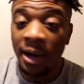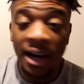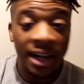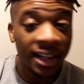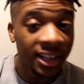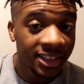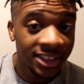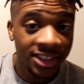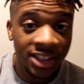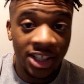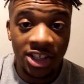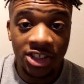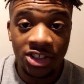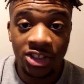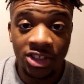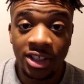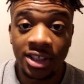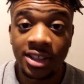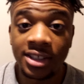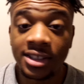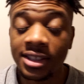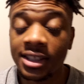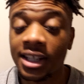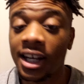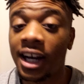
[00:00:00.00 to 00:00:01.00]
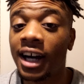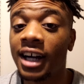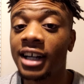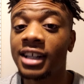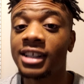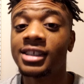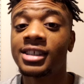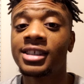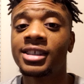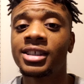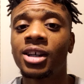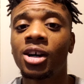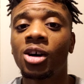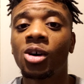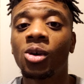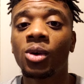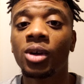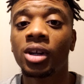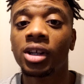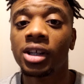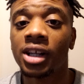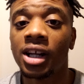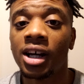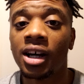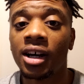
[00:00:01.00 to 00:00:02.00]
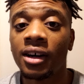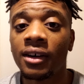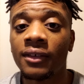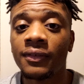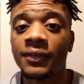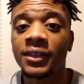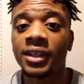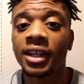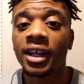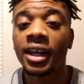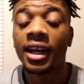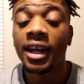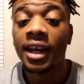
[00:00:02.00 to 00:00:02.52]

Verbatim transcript: politicians, God so loved